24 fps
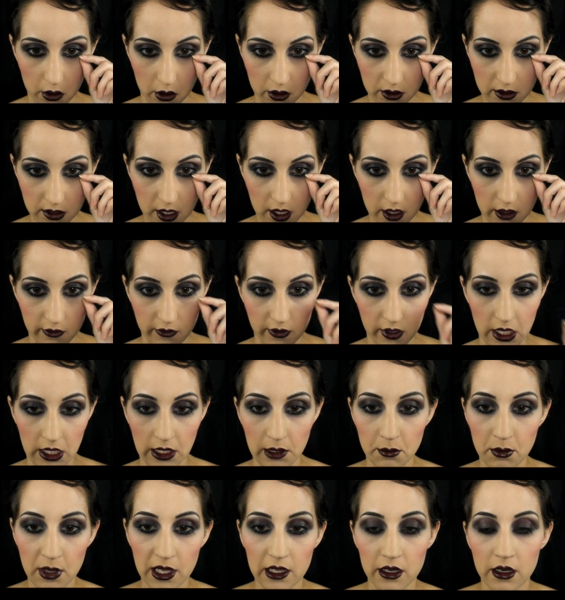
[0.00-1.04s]
it looks kind of
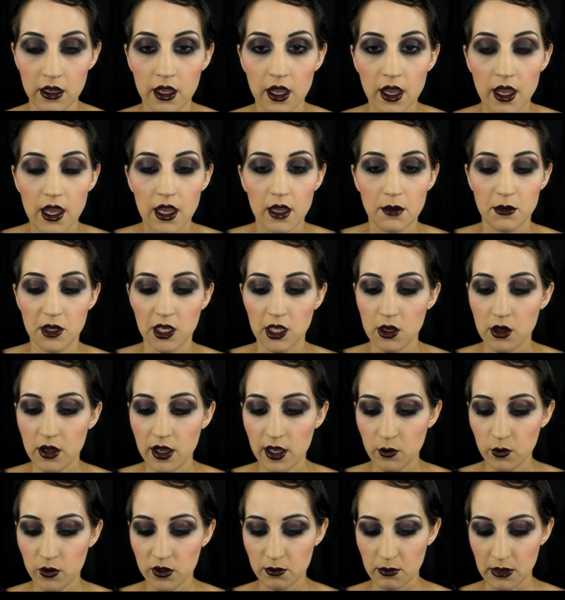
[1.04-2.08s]
funny, but I'm going to go
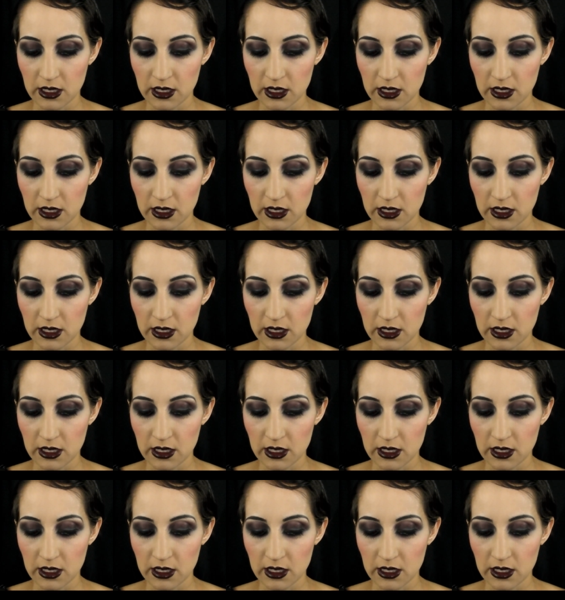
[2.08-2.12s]
ahead with